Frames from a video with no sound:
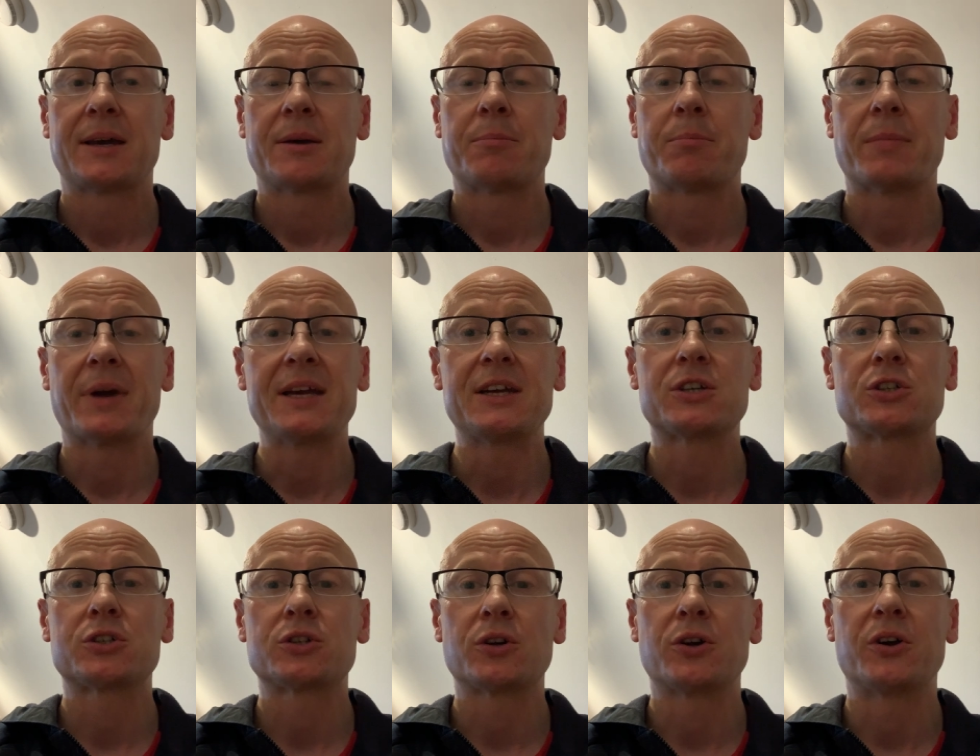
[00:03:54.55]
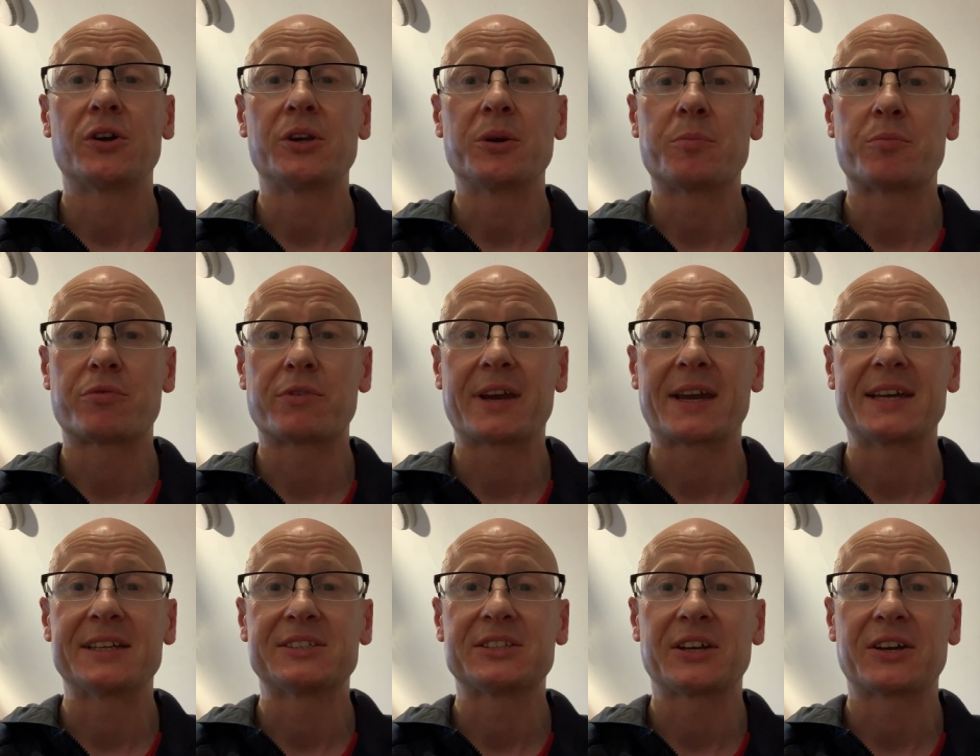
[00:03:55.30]
Make sure you
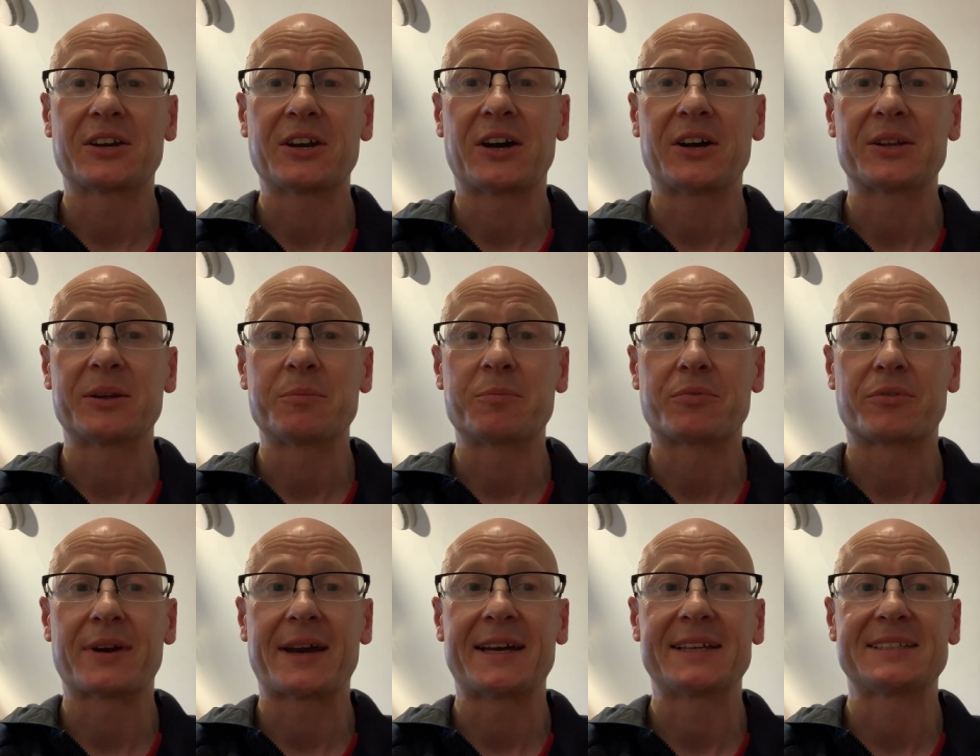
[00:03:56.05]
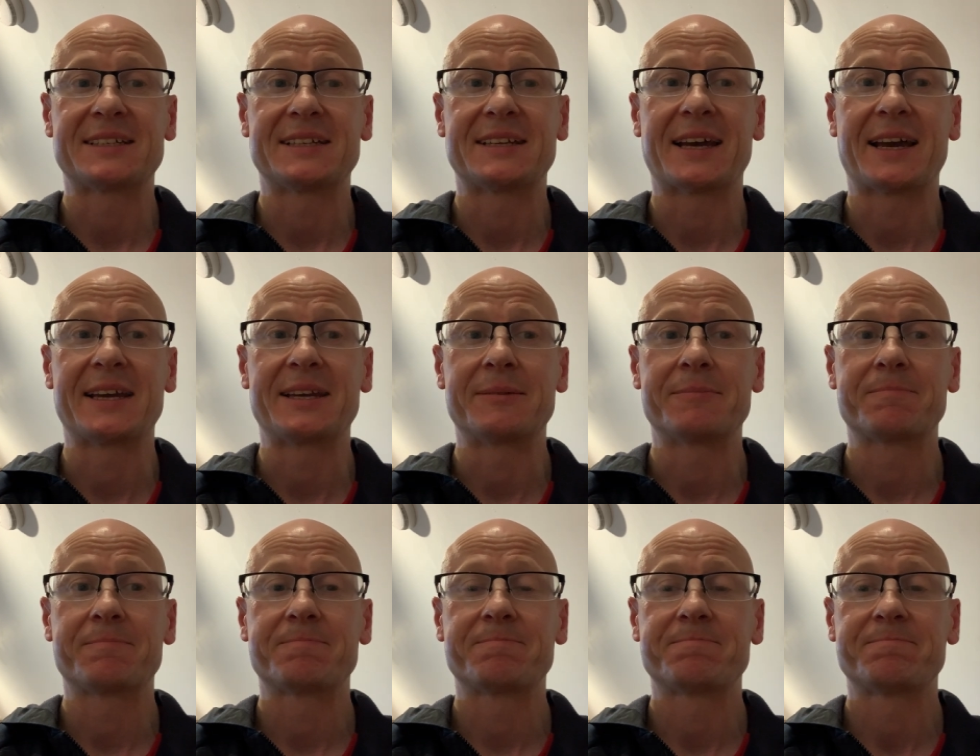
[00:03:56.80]
bring it to God in prayer today.
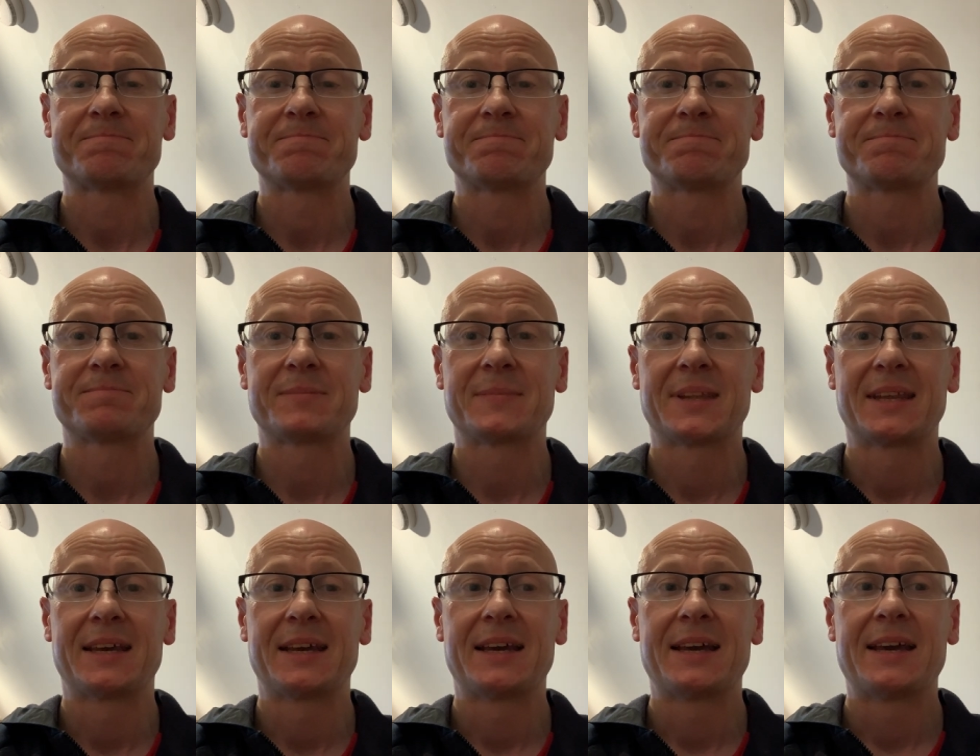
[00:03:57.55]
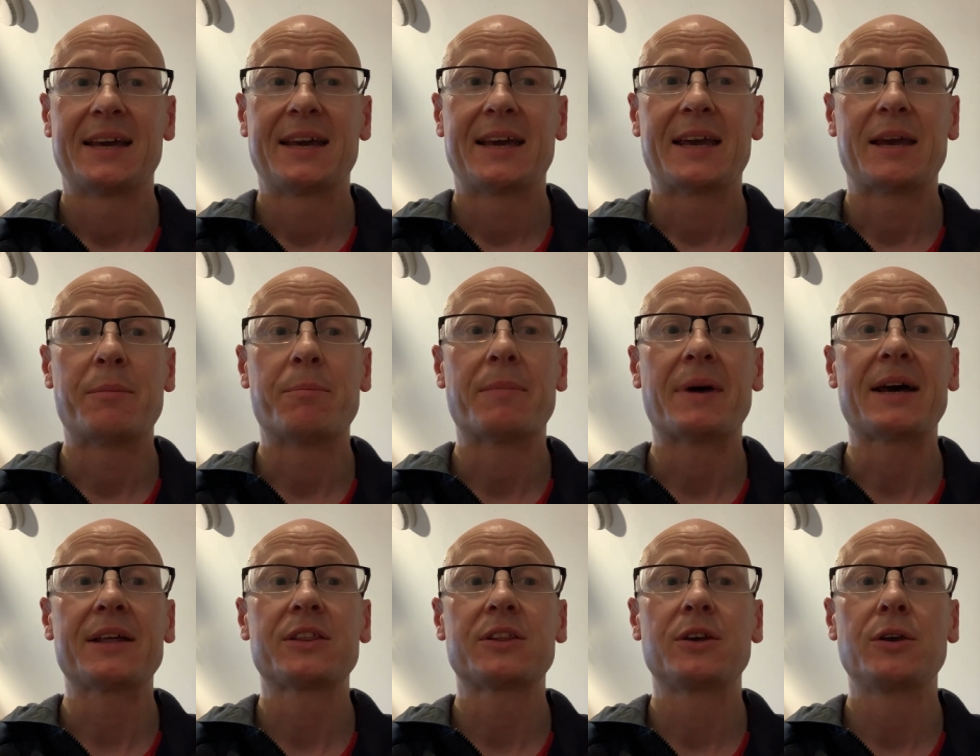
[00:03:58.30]
In
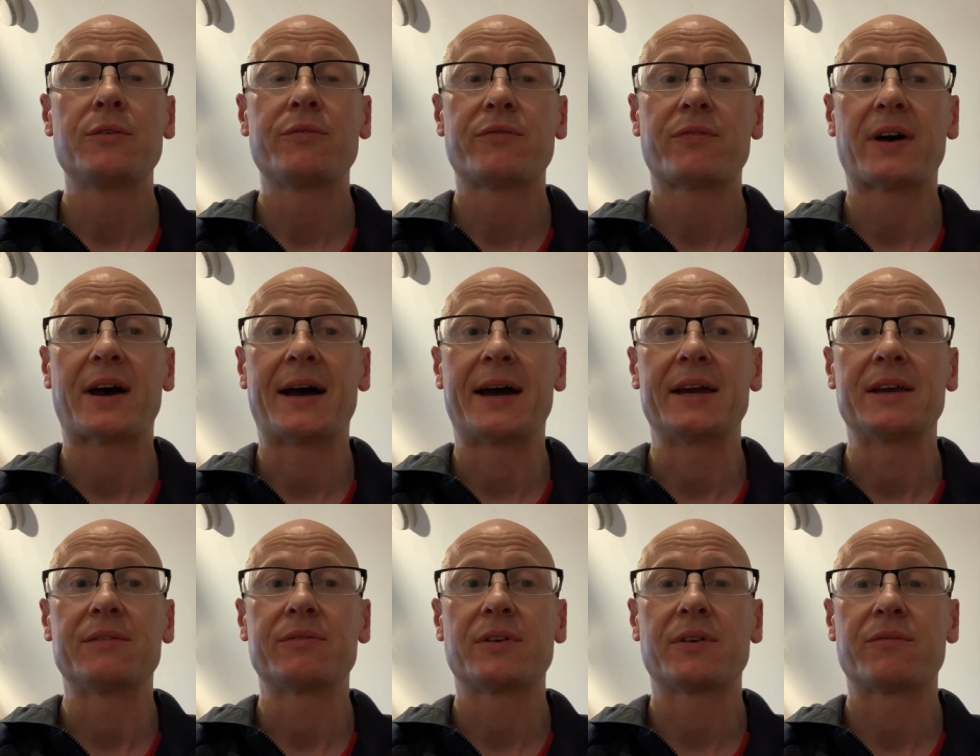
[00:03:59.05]
Matthew 5